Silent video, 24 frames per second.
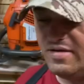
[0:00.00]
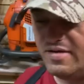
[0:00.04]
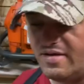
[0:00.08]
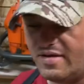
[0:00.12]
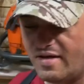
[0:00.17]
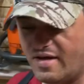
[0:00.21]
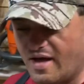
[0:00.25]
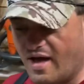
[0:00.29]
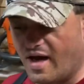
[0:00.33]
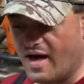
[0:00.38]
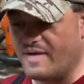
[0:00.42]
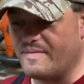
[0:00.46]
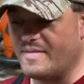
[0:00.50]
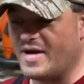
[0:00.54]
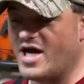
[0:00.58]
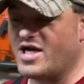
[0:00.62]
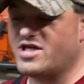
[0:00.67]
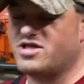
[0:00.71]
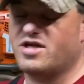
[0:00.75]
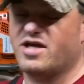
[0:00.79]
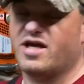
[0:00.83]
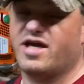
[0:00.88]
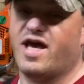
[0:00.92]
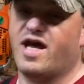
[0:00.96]
I'm
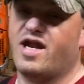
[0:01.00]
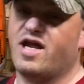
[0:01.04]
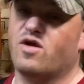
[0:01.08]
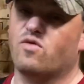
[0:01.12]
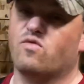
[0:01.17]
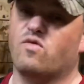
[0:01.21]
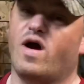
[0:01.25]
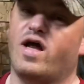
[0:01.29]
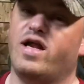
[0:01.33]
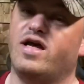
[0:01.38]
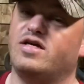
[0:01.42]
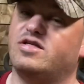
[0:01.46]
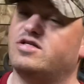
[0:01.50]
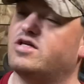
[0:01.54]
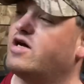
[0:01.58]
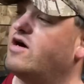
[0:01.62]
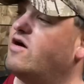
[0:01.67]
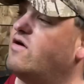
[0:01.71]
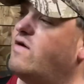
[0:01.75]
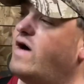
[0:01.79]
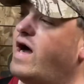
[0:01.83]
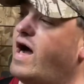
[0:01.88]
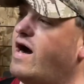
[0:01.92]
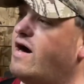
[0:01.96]
actually getting ready to
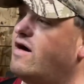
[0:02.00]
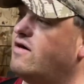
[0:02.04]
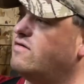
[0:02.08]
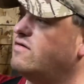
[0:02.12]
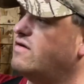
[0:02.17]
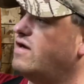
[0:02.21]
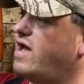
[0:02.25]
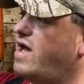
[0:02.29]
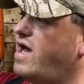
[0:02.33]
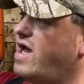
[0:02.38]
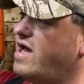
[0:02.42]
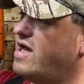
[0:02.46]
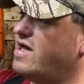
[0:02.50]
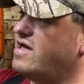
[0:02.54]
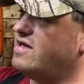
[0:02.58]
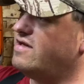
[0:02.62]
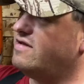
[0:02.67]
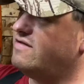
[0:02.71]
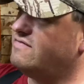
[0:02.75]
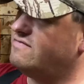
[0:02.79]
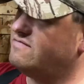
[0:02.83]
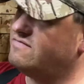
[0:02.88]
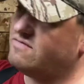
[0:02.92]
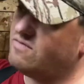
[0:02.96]
go out
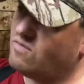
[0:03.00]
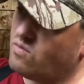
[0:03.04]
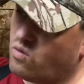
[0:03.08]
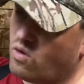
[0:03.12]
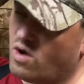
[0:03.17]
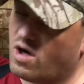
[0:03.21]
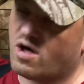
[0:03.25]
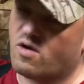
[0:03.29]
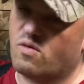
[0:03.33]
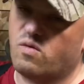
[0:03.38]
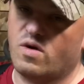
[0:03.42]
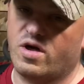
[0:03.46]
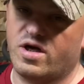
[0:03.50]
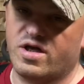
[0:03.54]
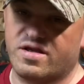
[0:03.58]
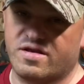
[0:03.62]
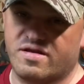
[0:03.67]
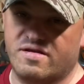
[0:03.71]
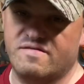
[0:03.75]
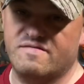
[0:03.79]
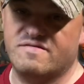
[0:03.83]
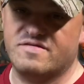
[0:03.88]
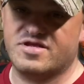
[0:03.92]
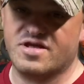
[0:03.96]
and work with
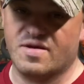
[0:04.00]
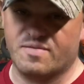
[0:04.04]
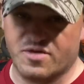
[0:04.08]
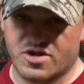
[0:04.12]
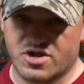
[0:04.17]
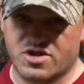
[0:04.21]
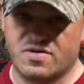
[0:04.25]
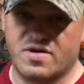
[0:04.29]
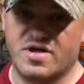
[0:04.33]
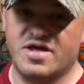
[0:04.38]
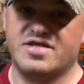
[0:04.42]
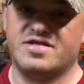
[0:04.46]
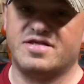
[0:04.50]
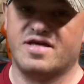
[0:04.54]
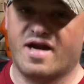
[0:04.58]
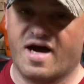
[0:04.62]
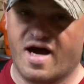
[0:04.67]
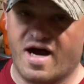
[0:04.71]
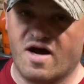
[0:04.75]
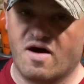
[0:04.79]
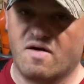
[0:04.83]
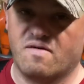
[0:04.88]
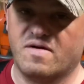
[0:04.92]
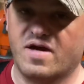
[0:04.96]
some of the trees that I
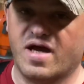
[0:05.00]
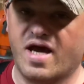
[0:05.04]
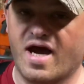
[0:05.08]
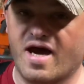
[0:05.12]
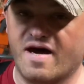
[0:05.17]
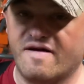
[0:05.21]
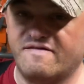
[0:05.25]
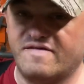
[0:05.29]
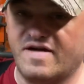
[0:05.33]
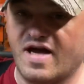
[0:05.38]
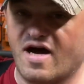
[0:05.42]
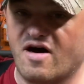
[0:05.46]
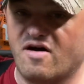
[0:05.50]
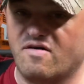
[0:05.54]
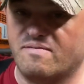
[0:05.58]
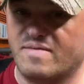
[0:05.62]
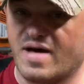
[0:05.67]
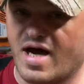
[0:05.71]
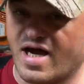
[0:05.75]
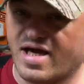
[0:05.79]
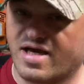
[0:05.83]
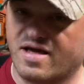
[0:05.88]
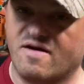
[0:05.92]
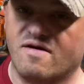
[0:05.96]
already have down
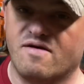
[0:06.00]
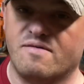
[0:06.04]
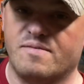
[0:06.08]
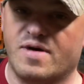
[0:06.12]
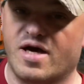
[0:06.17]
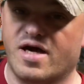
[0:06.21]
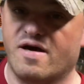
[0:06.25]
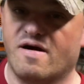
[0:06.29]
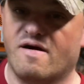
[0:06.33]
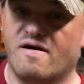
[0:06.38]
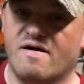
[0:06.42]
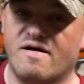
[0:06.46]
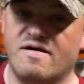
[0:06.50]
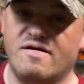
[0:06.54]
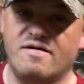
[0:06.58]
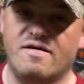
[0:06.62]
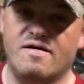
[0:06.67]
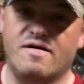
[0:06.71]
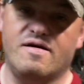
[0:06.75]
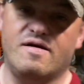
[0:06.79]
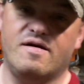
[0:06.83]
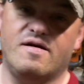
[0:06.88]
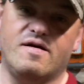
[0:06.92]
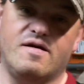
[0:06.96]
back here in my yard.
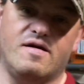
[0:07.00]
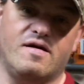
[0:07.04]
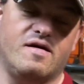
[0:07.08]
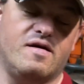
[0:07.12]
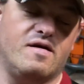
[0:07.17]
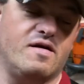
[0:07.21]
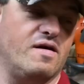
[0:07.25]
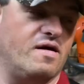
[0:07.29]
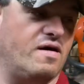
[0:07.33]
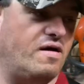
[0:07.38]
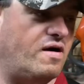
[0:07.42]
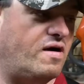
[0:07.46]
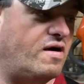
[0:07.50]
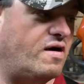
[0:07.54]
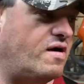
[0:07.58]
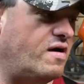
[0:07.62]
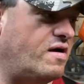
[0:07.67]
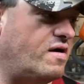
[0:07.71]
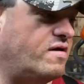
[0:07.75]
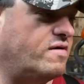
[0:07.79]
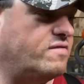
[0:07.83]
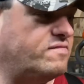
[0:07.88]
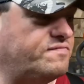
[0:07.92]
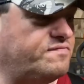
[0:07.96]

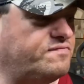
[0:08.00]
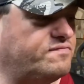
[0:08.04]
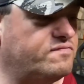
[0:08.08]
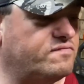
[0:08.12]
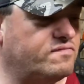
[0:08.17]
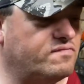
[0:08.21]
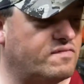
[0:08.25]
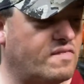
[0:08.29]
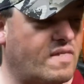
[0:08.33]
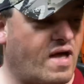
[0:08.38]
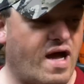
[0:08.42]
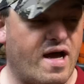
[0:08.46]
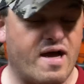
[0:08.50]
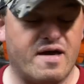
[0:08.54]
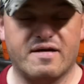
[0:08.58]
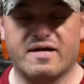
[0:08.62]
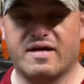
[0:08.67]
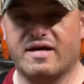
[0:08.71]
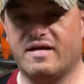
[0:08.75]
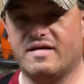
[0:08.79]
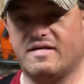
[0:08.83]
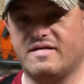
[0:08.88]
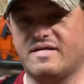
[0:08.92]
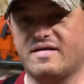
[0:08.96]
I
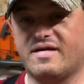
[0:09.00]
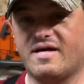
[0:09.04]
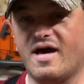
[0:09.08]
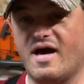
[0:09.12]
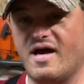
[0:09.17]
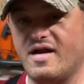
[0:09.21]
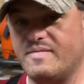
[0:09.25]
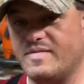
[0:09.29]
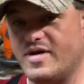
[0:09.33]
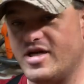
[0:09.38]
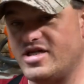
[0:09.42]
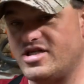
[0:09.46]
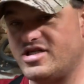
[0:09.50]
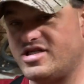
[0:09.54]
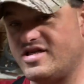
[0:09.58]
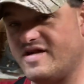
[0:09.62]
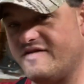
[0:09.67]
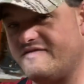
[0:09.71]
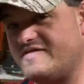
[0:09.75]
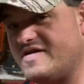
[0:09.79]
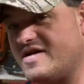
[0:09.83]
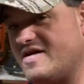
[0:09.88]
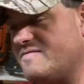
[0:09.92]
kind of been shifting